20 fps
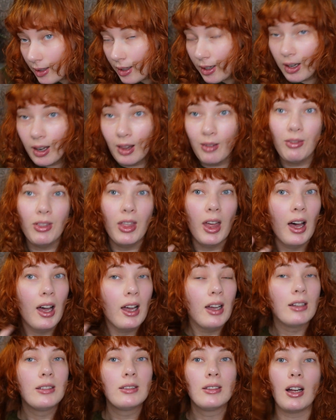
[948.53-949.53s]
Love that.
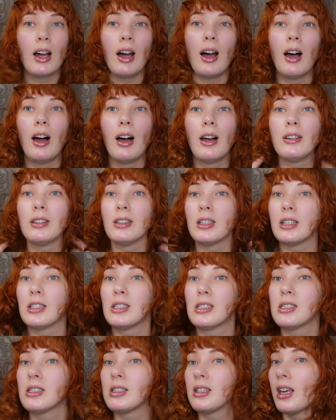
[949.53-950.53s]
And
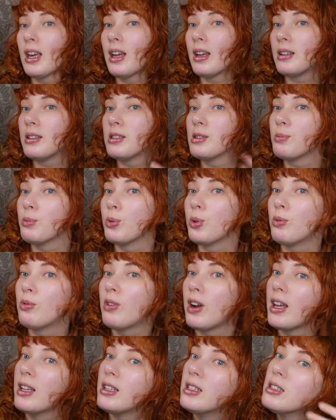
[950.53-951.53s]
it's more
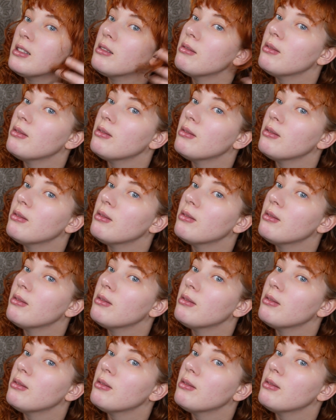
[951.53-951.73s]
red.